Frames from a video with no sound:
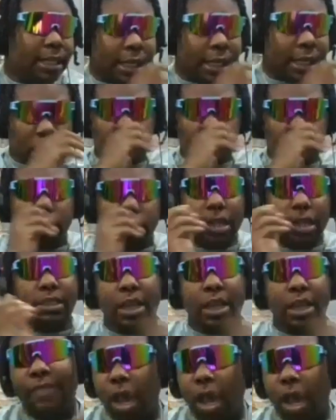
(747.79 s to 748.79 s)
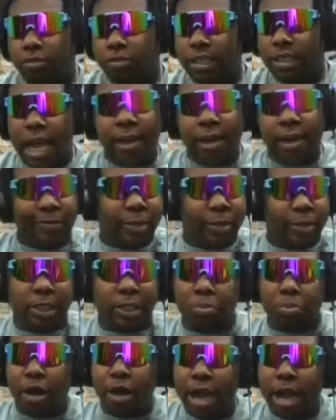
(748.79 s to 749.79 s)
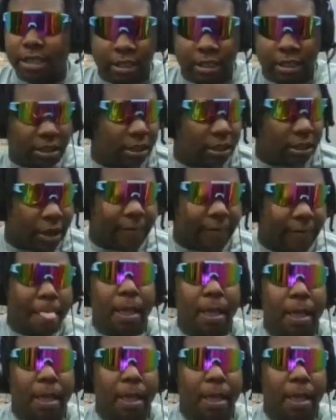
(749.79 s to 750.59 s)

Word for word: that's doing stuff outside of just practice and stuff.